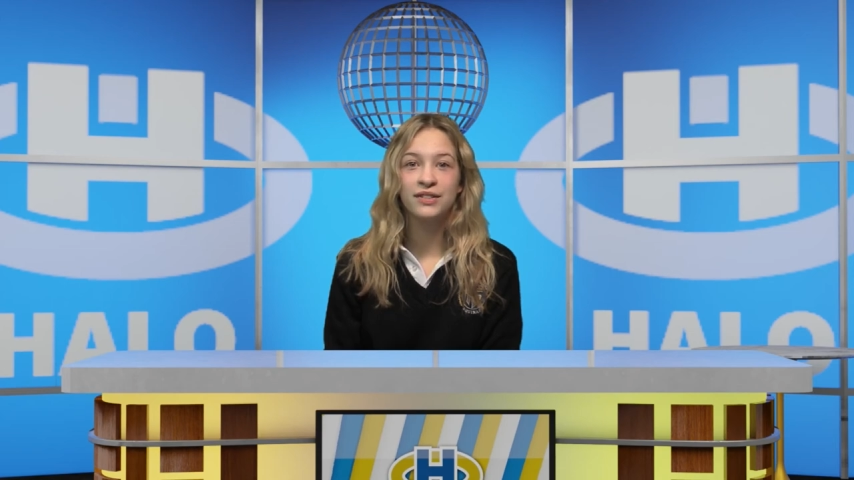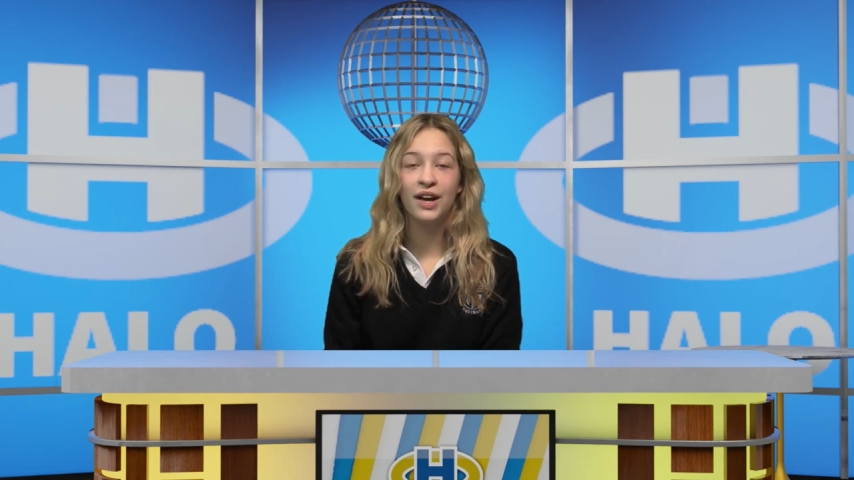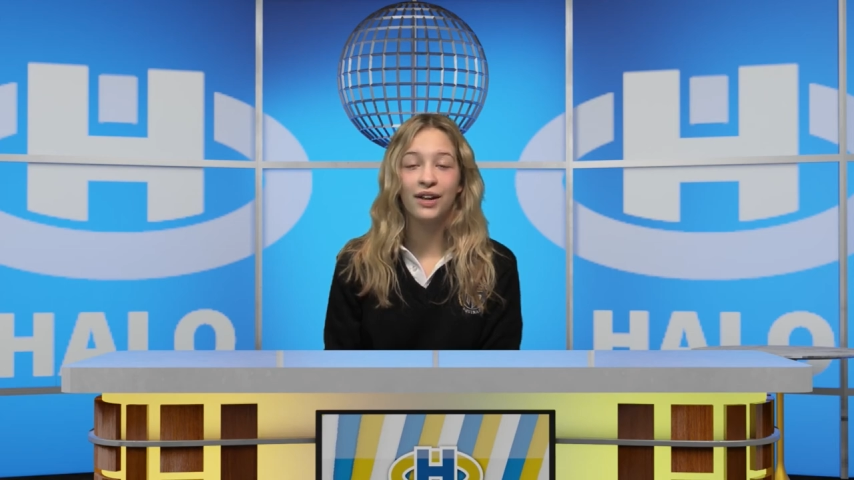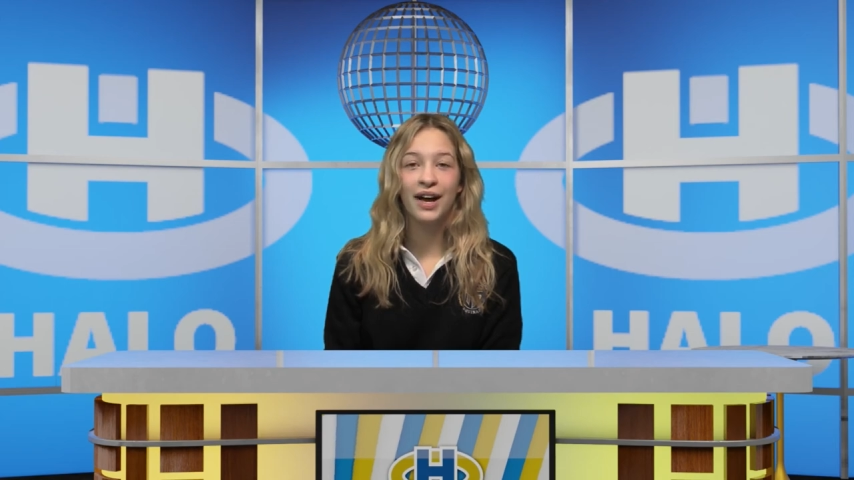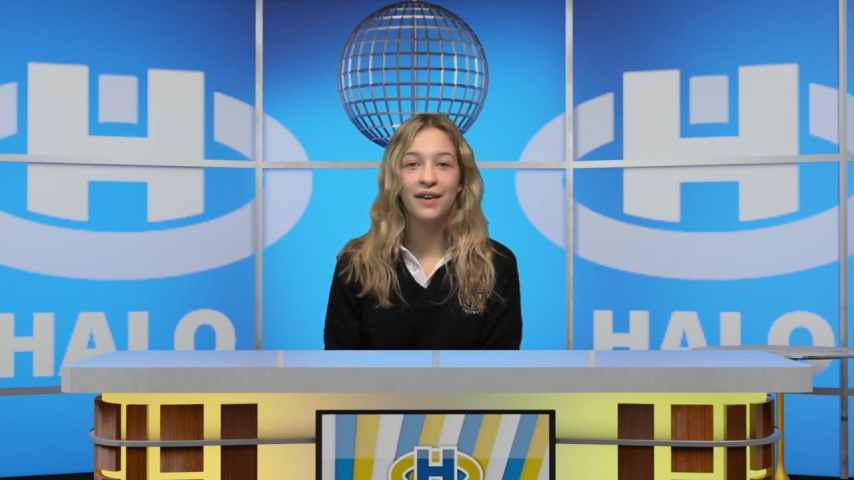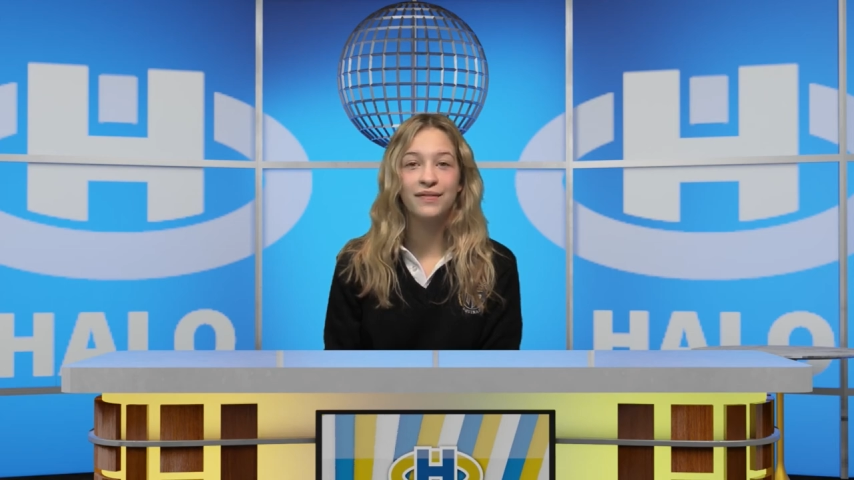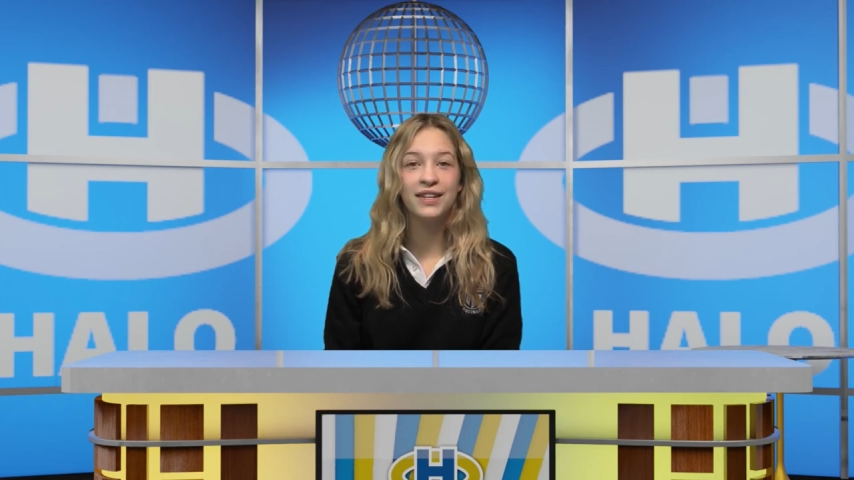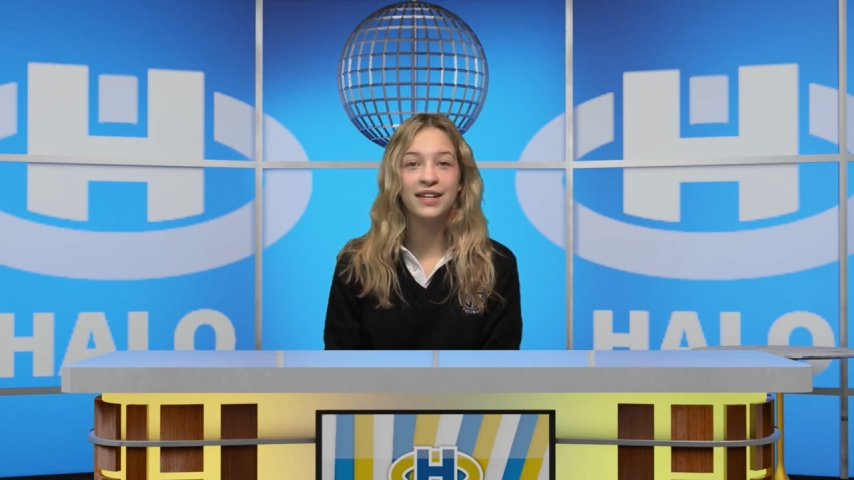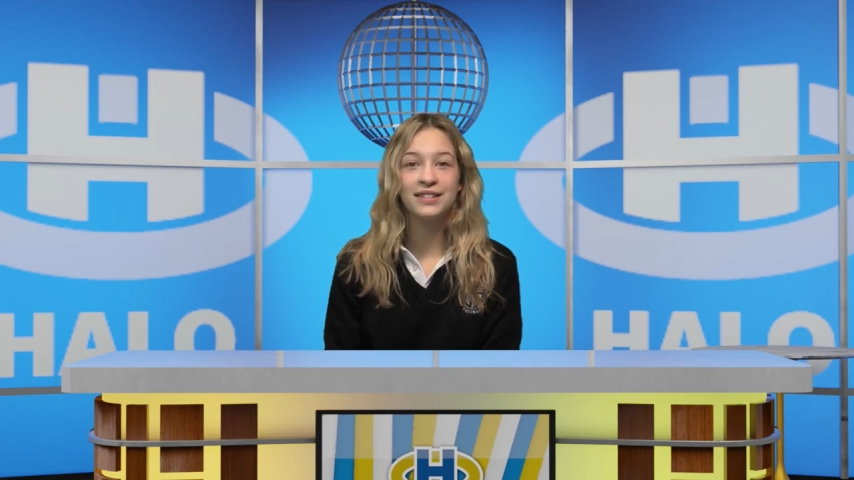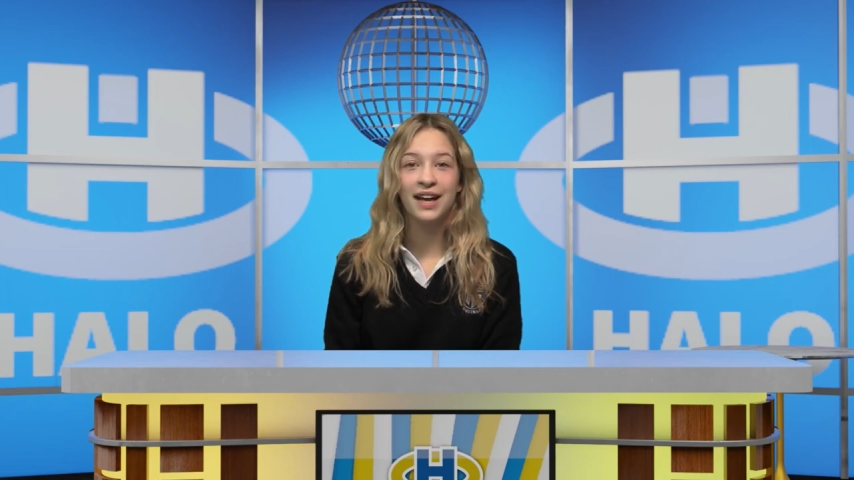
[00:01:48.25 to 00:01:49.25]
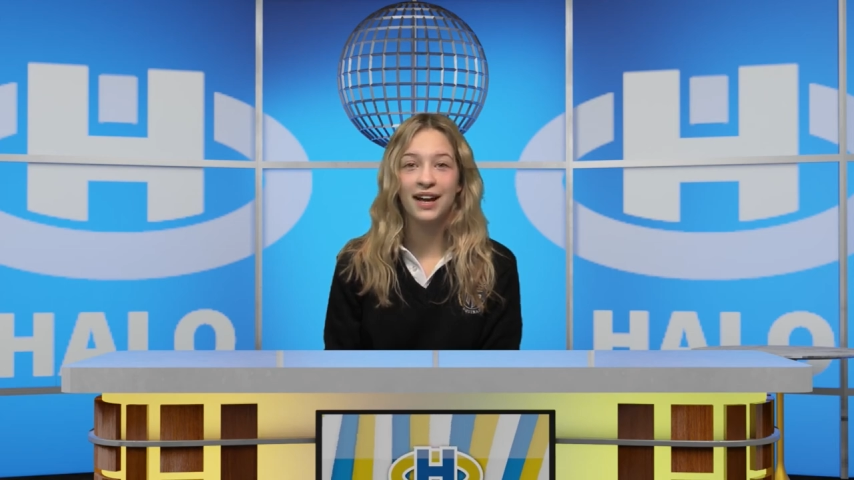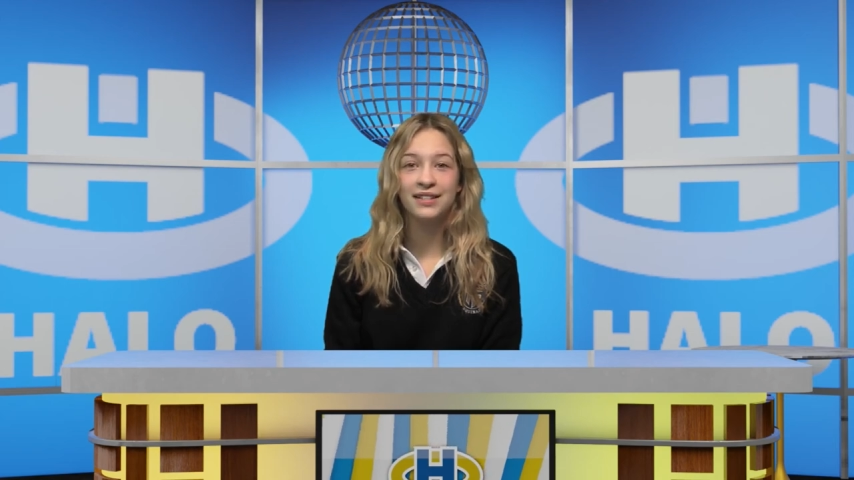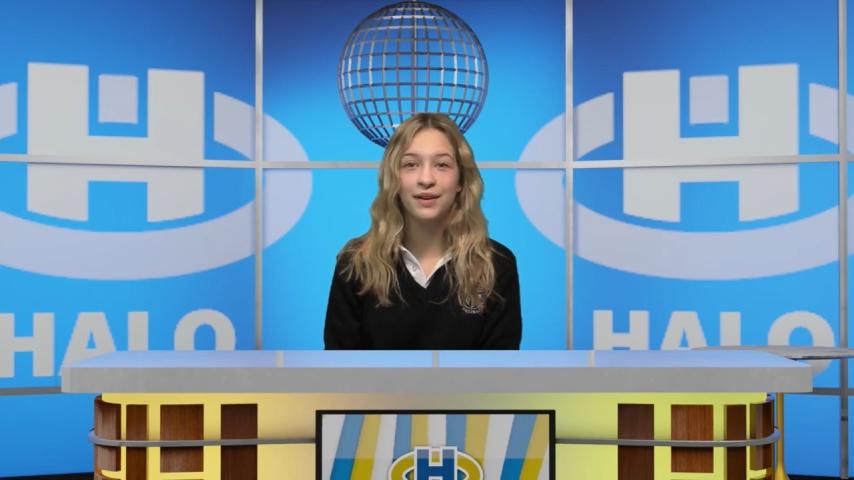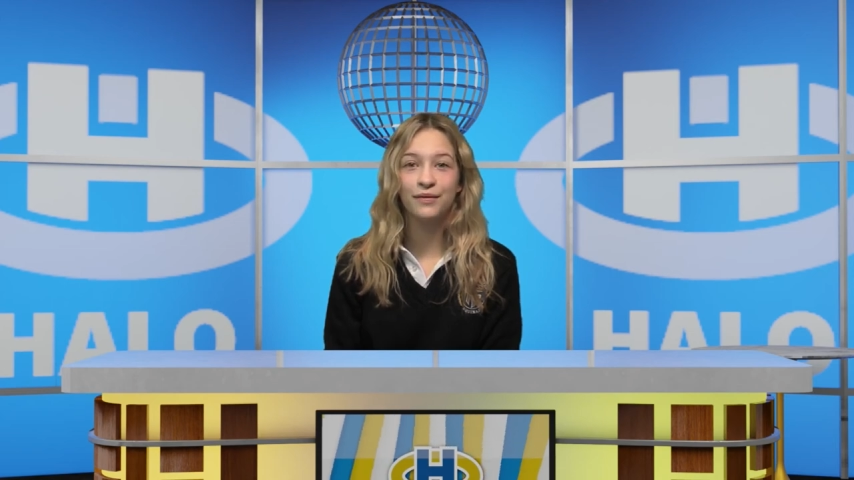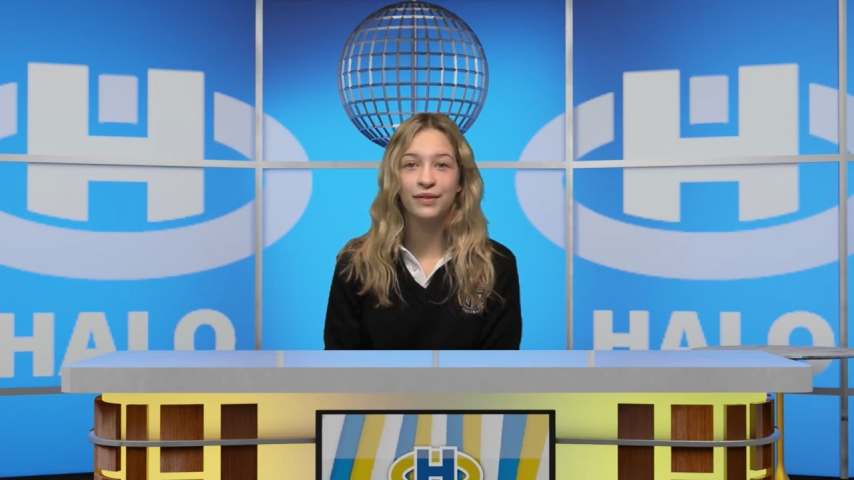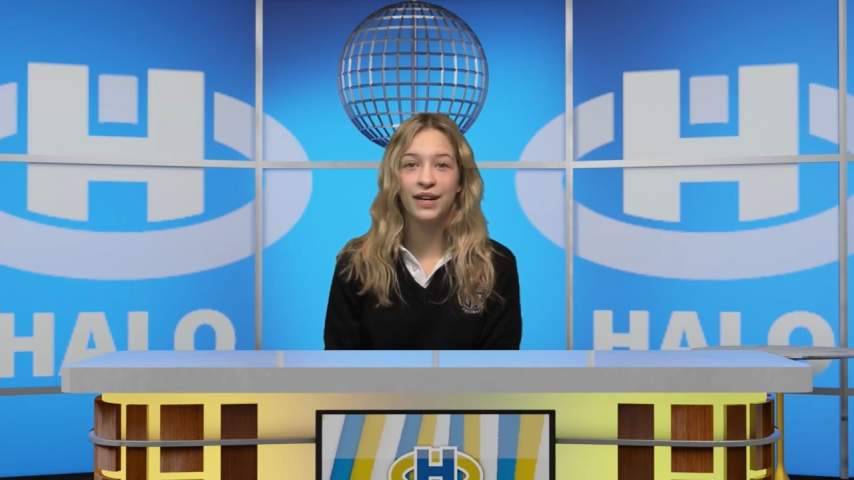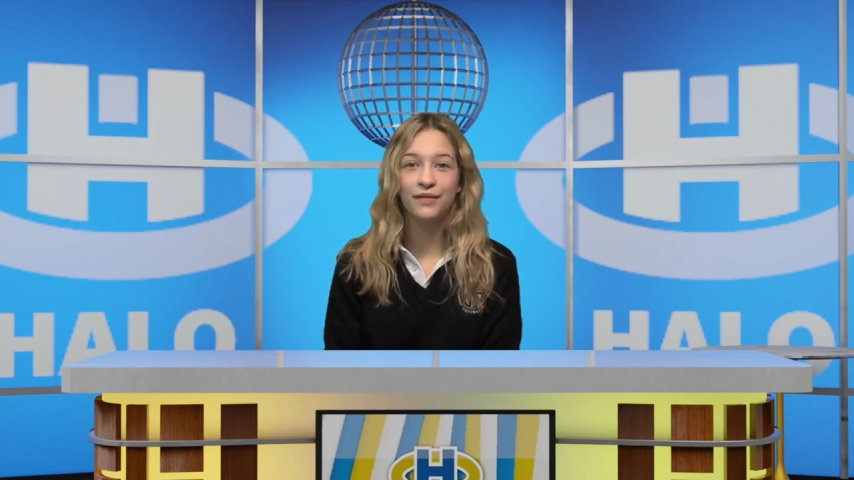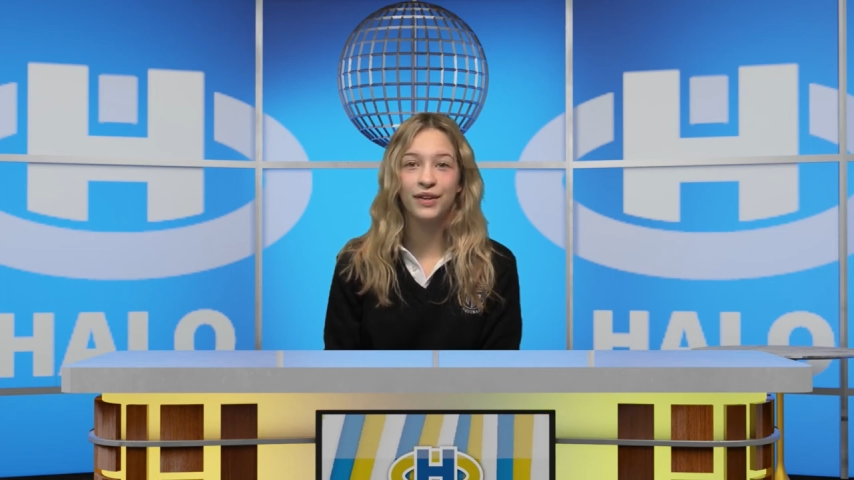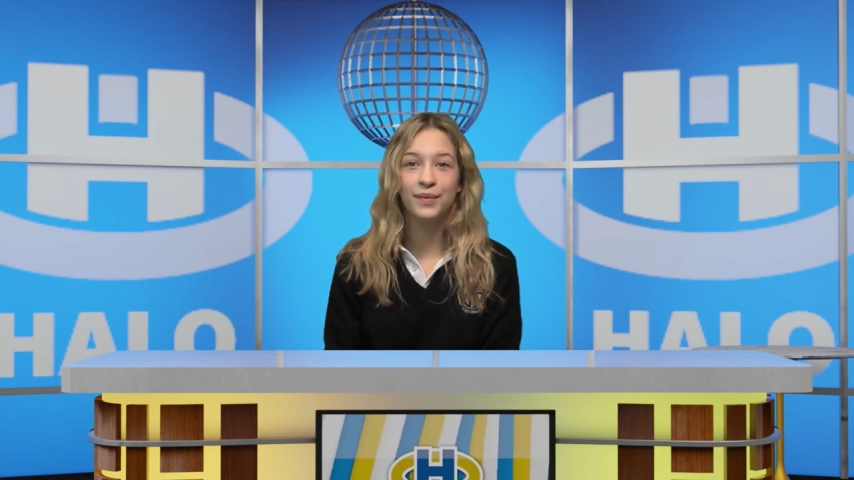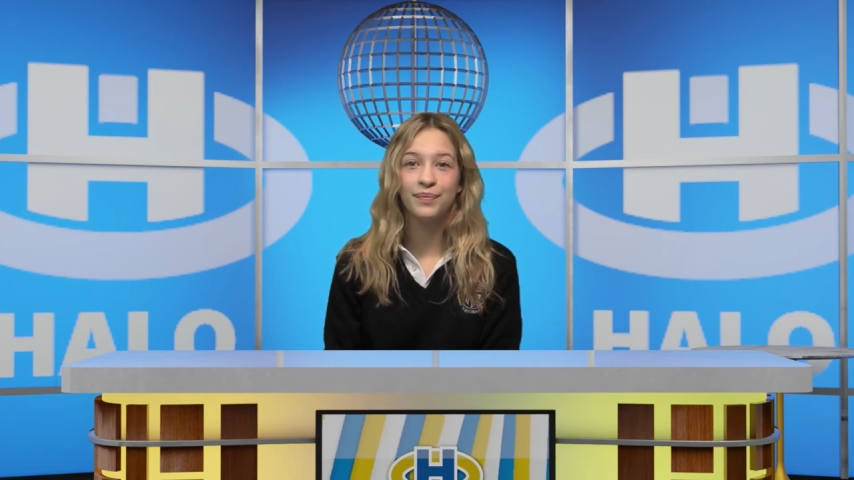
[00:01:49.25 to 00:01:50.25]
they all have the exact same
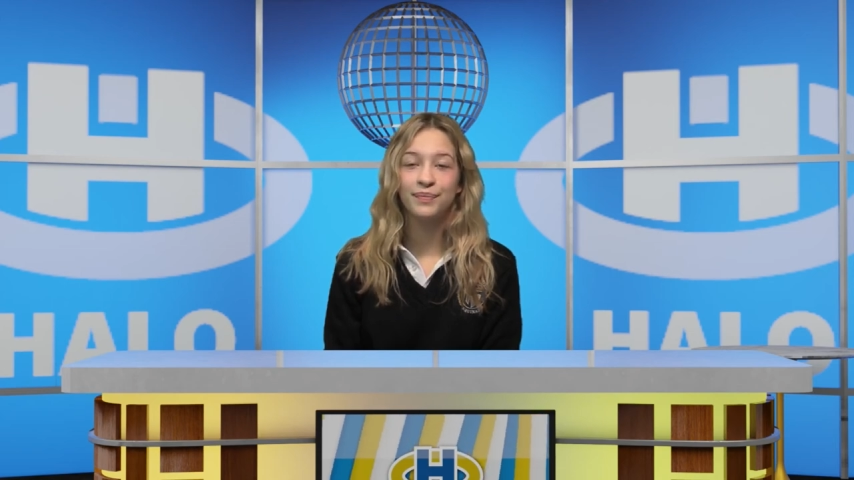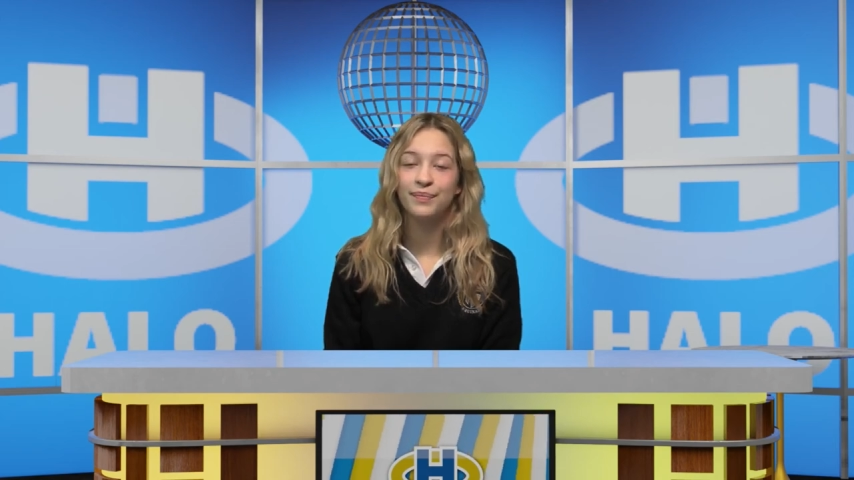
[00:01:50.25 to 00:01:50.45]
flavor?